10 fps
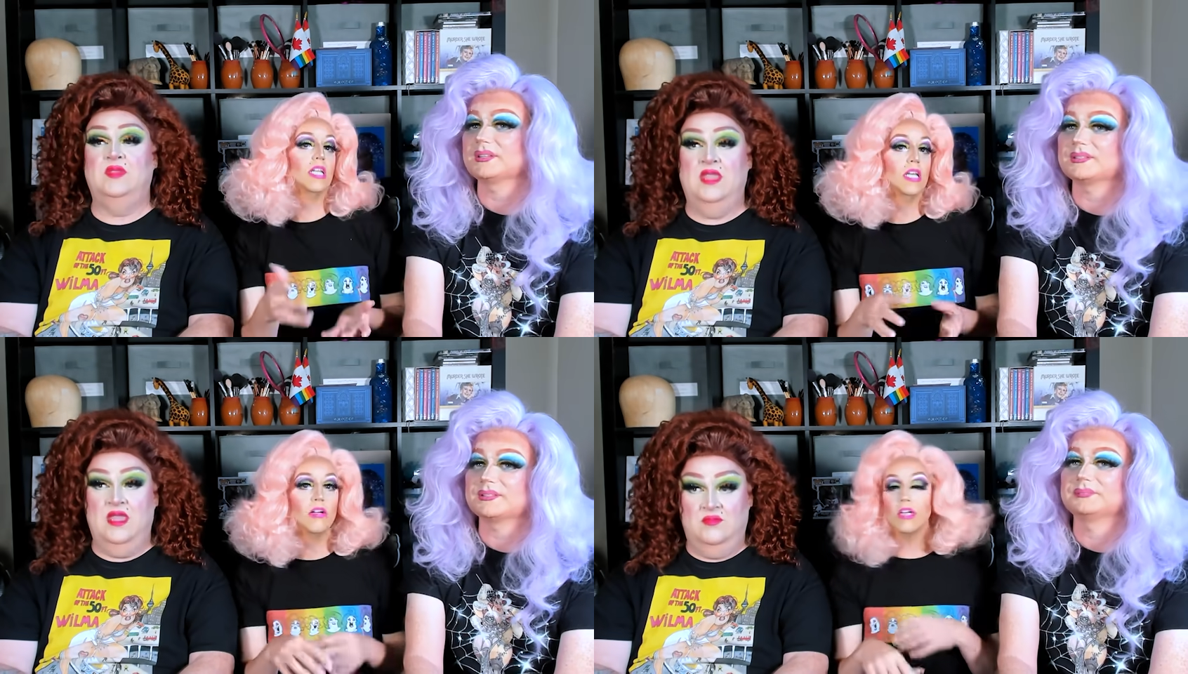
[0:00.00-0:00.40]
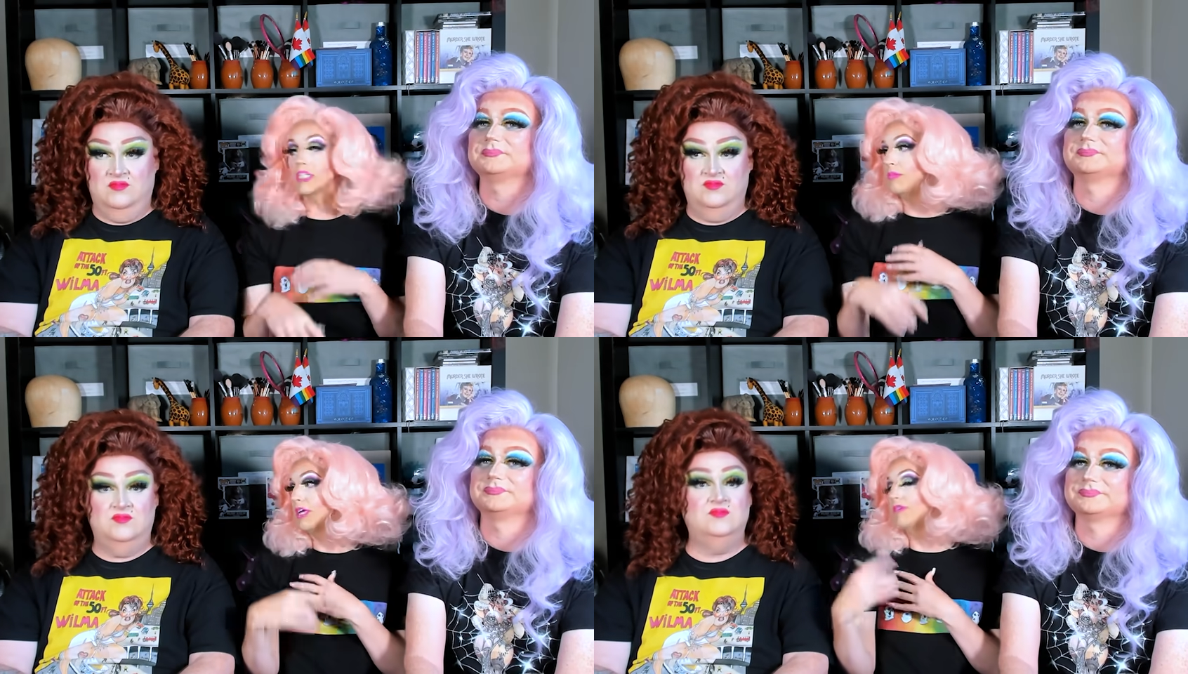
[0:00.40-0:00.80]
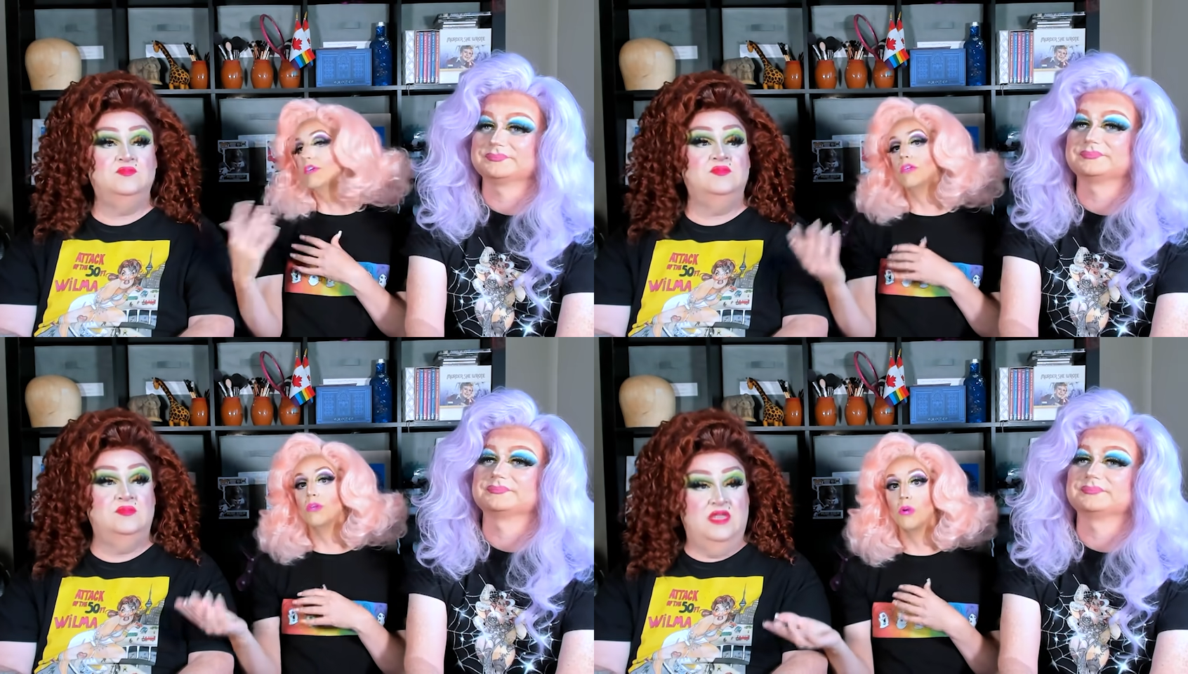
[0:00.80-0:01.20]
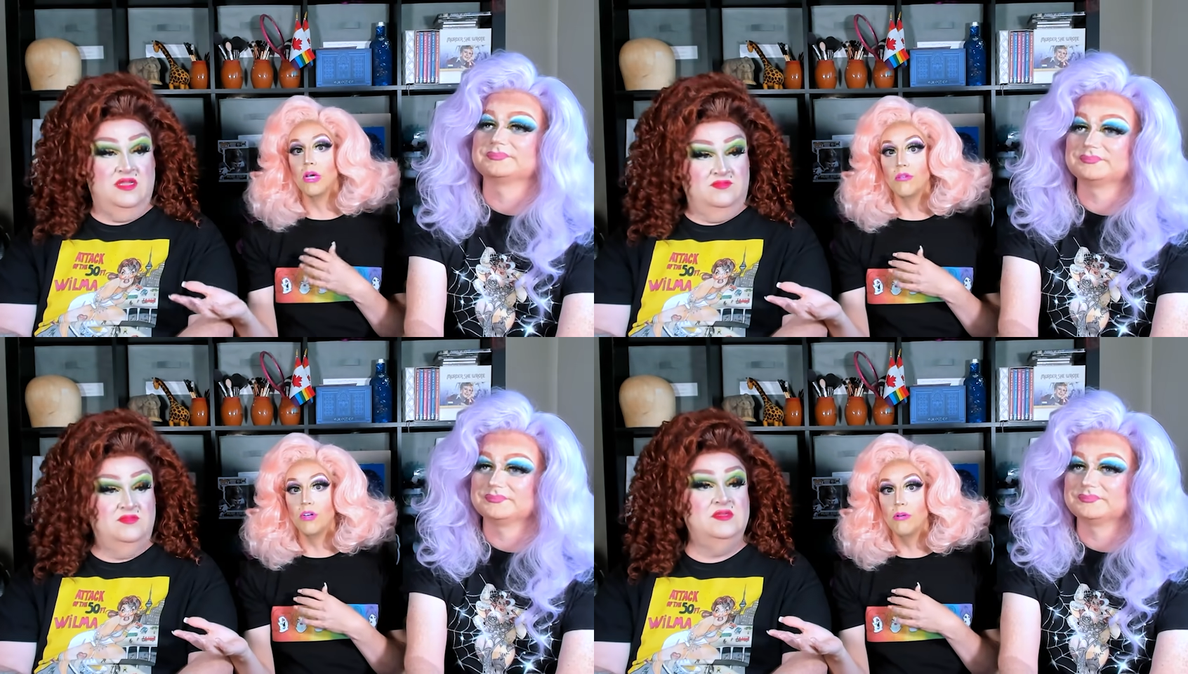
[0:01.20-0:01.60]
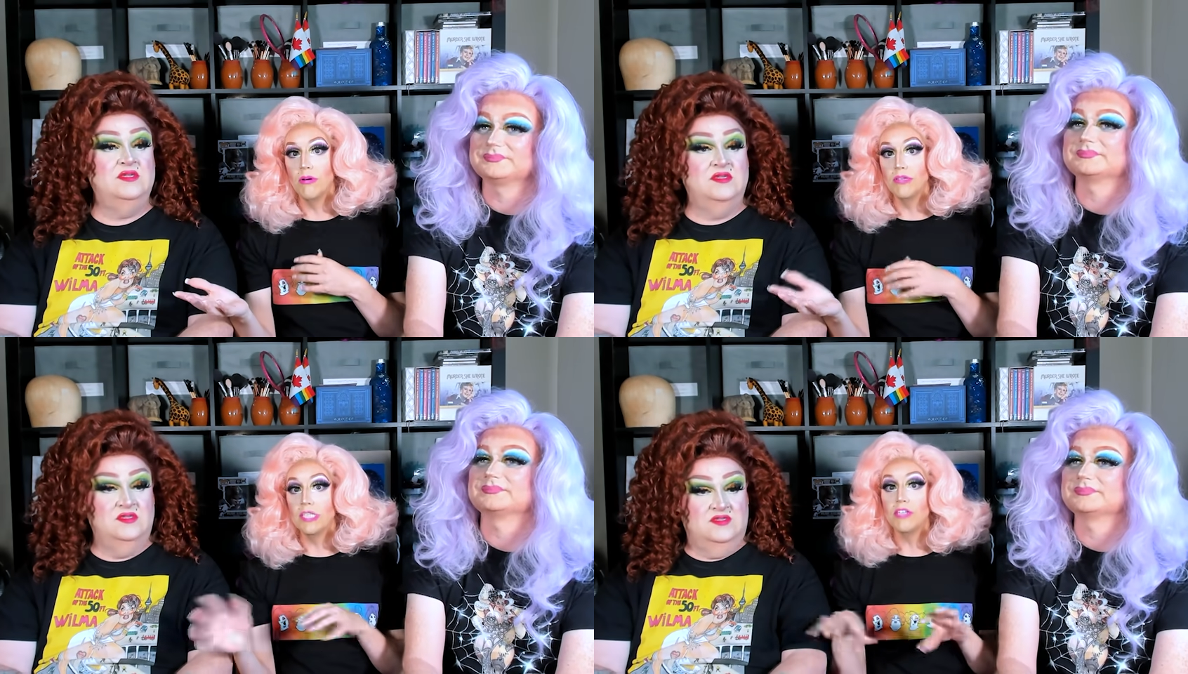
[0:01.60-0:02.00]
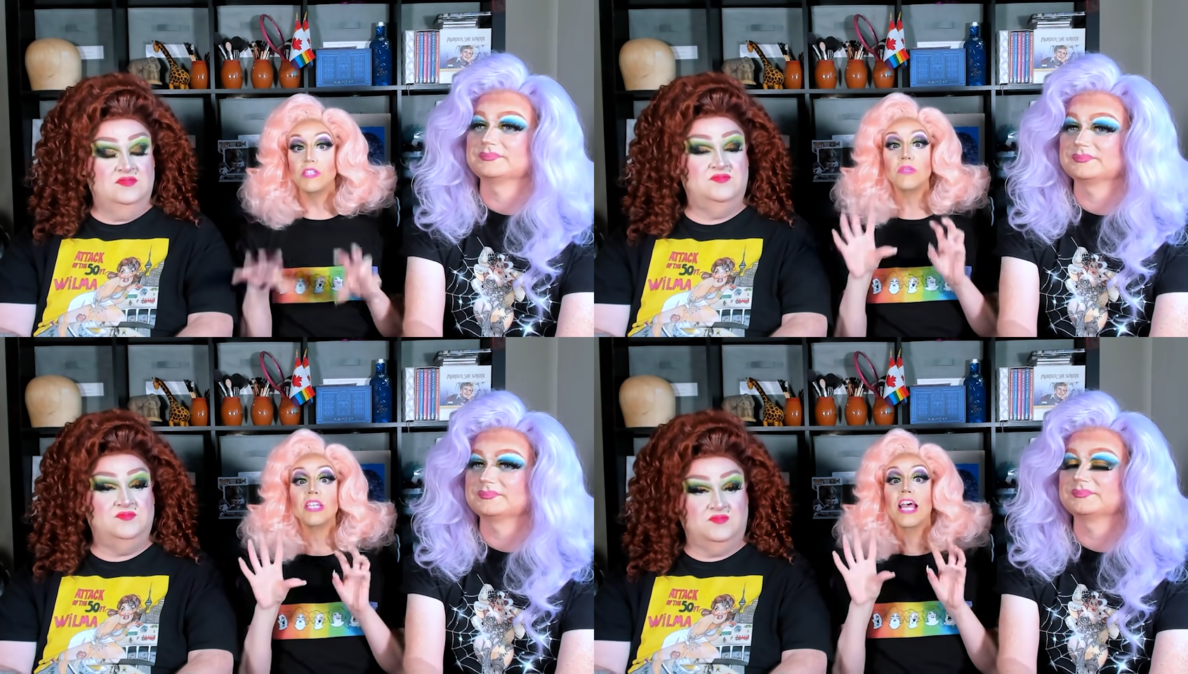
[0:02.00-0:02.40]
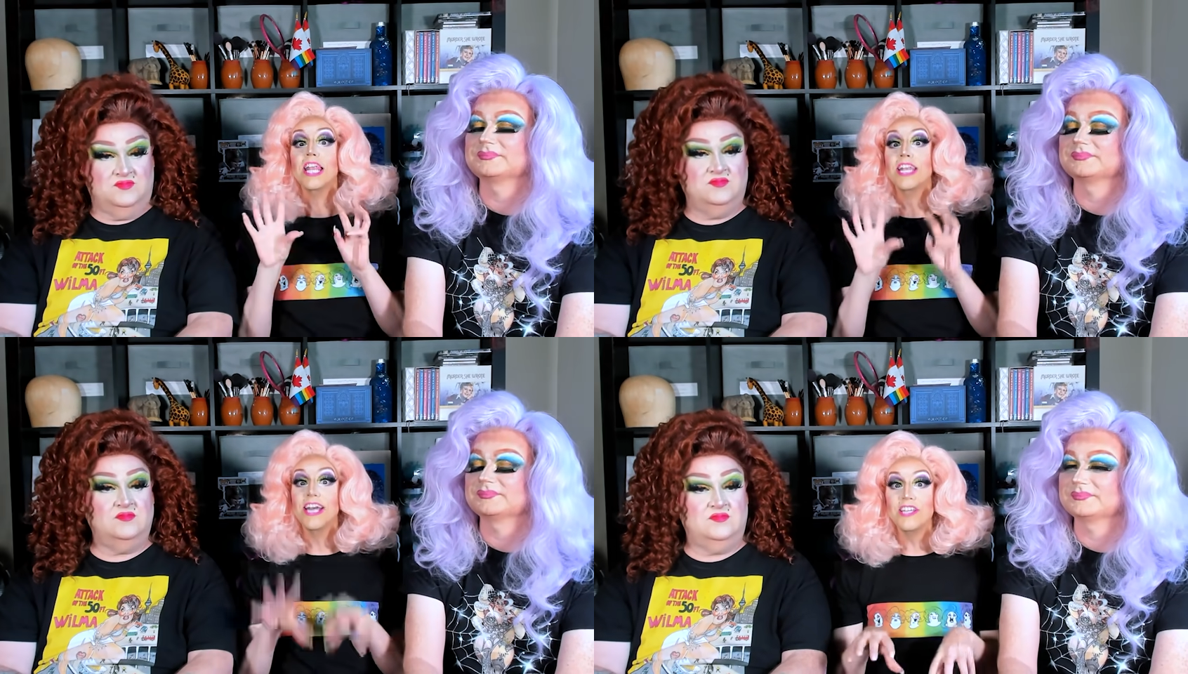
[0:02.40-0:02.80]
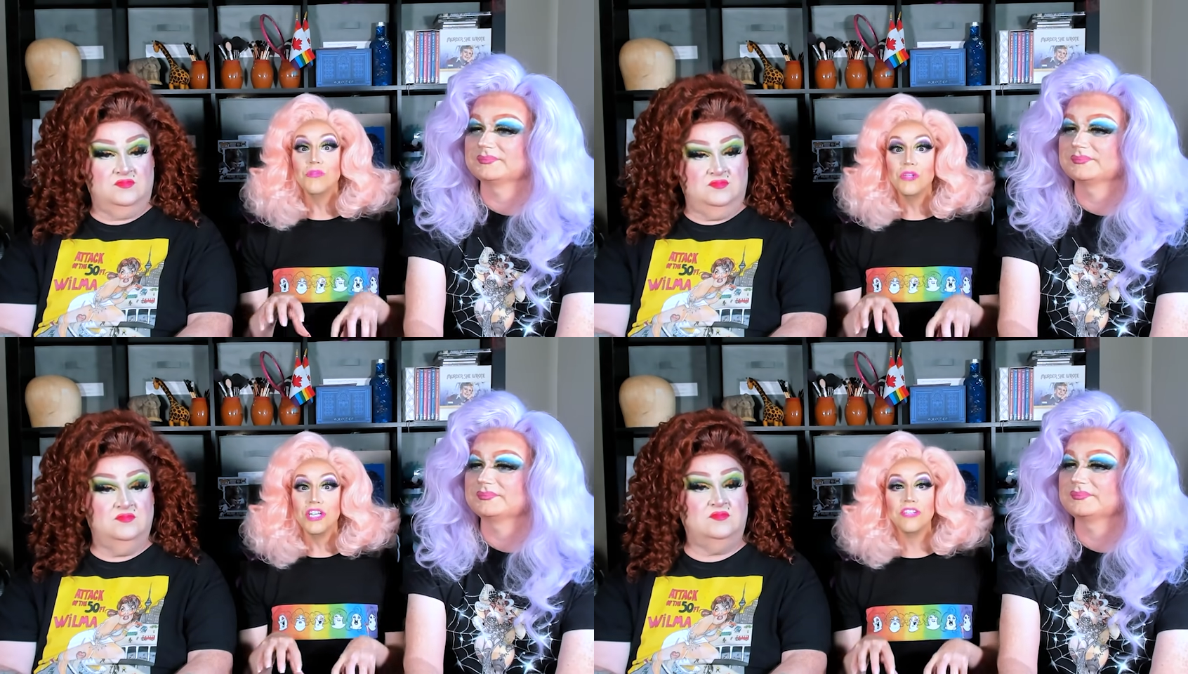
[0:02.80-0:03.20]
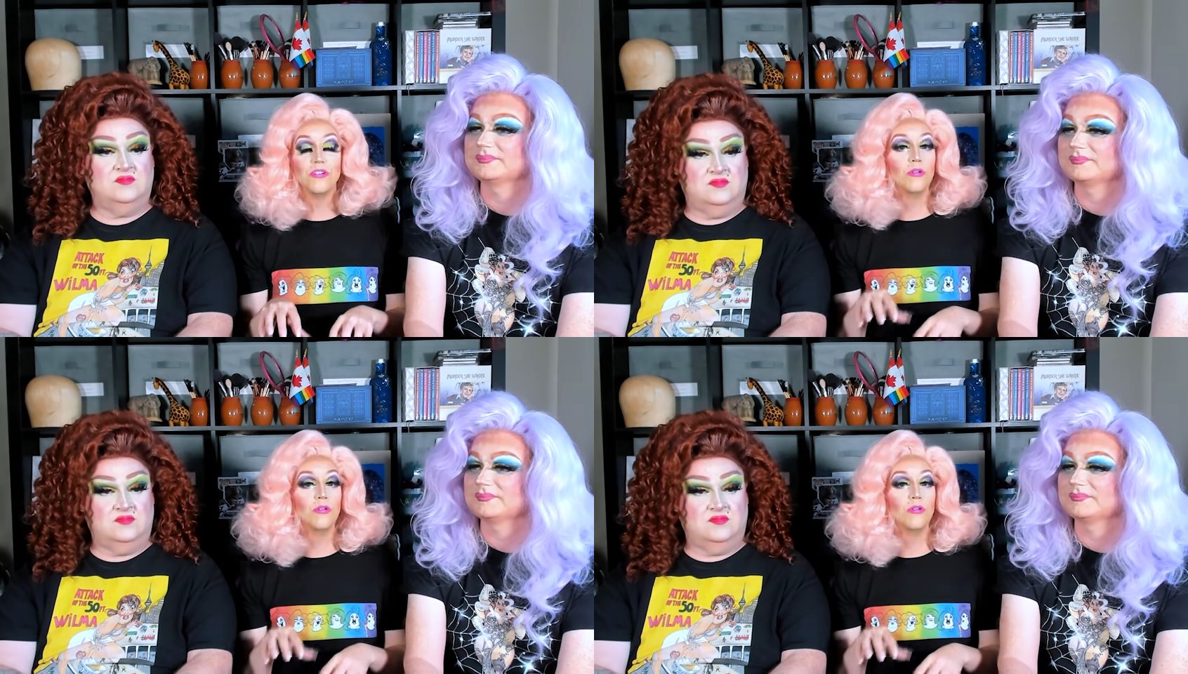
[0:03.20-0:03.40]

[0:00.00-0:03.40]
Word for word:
Speaker 1: of the lyrics, yep. making fun of whoever, whoever's there. So it's nice when she has to